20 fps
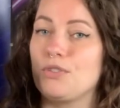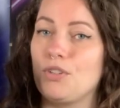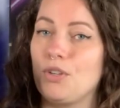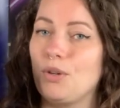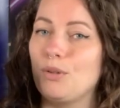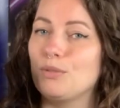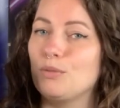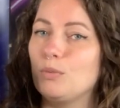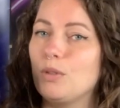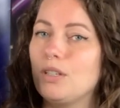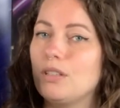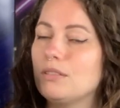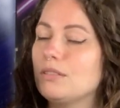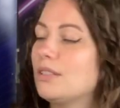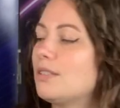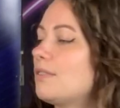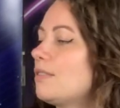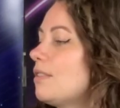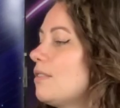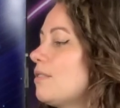Toad one.
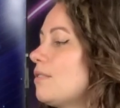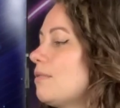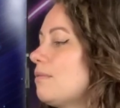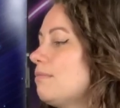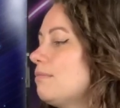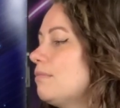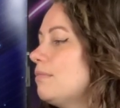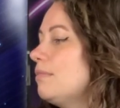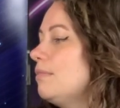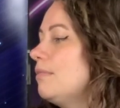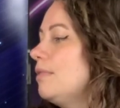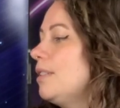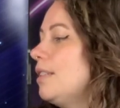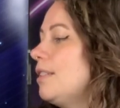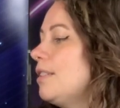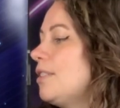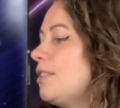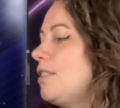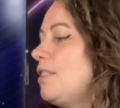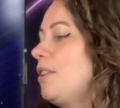
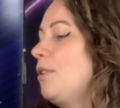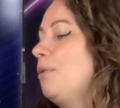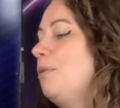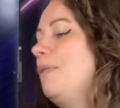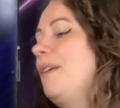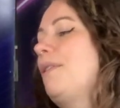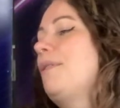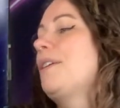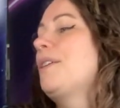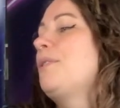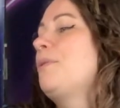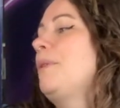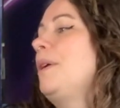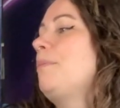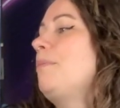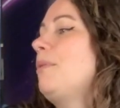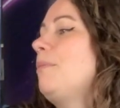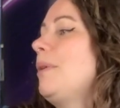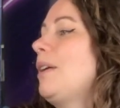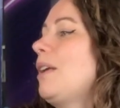He's still very
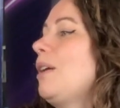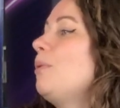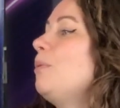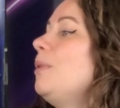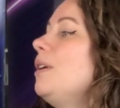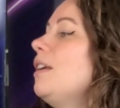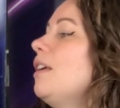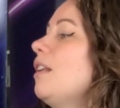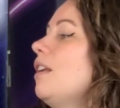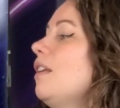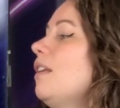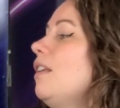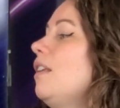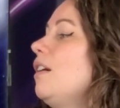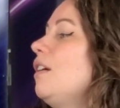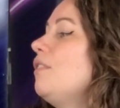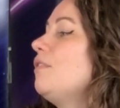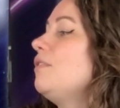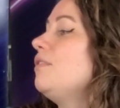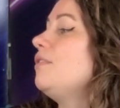creepy, but I really
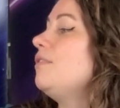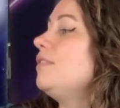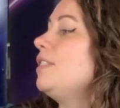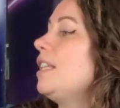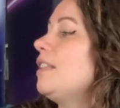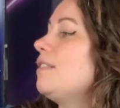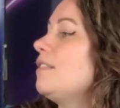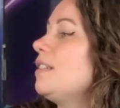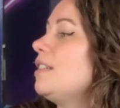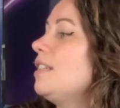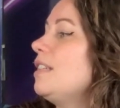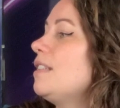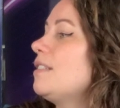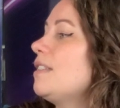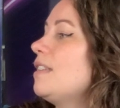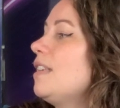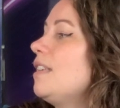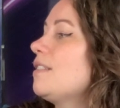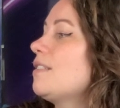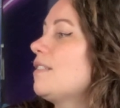love that
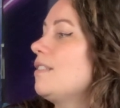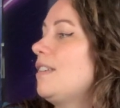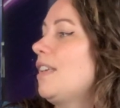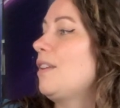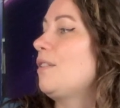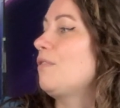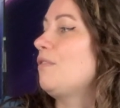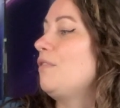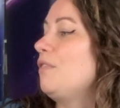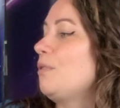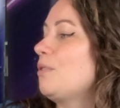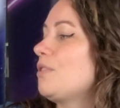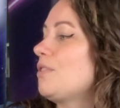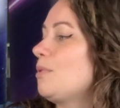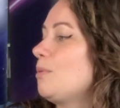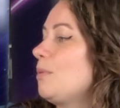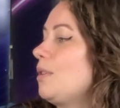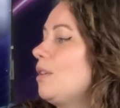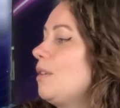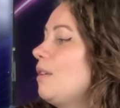this is an
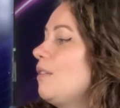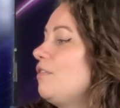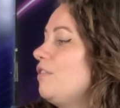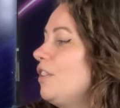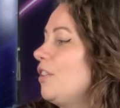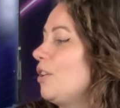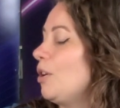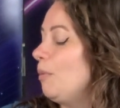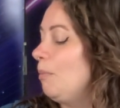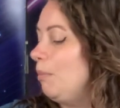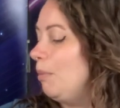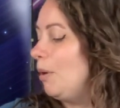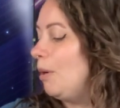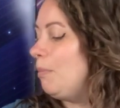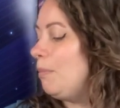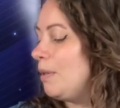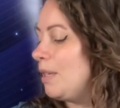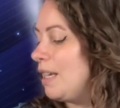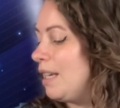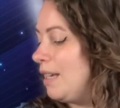anniversary Funko Pop.